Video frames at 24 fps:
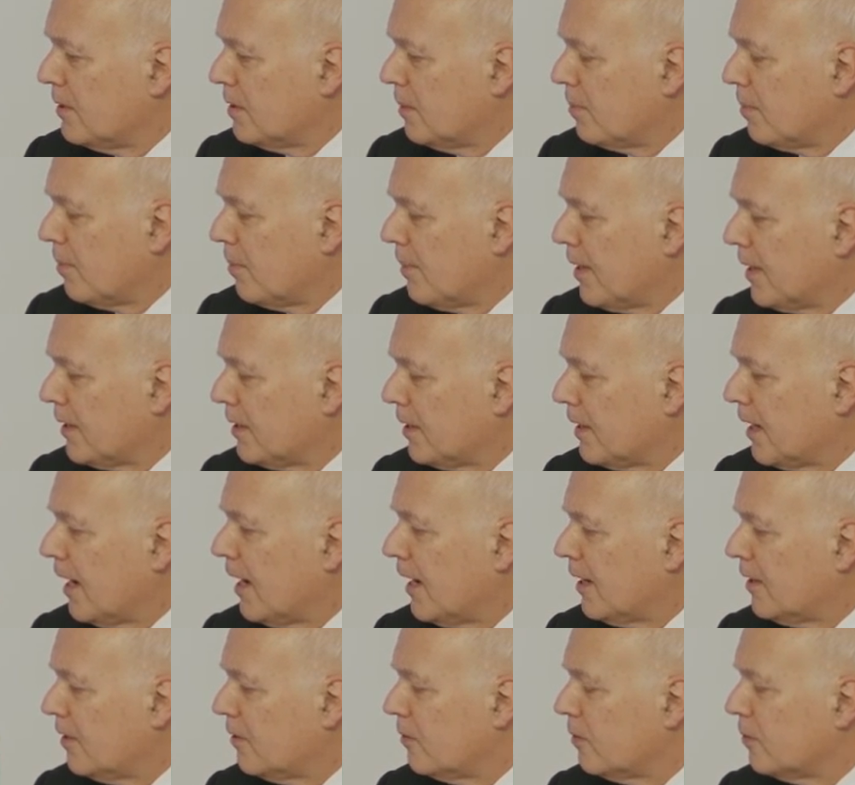diplomatic
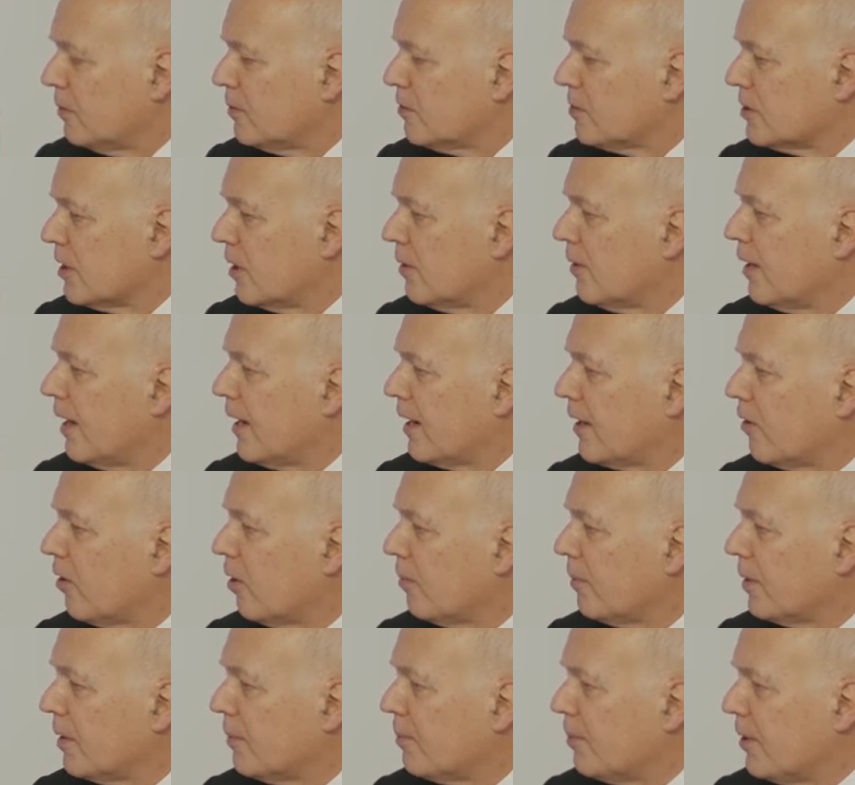and also
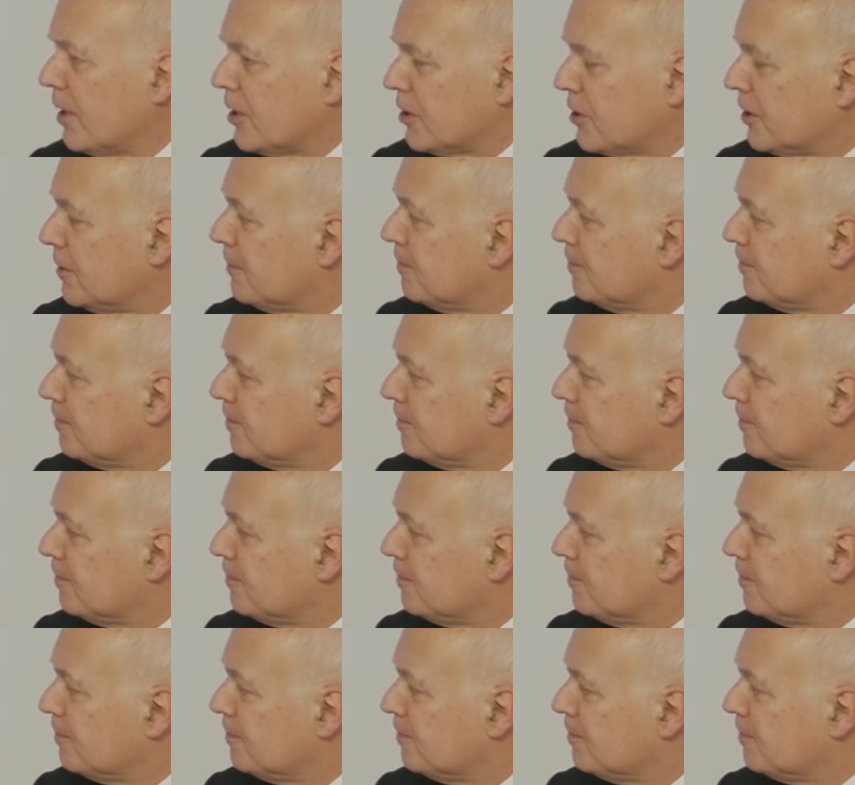economic pressure.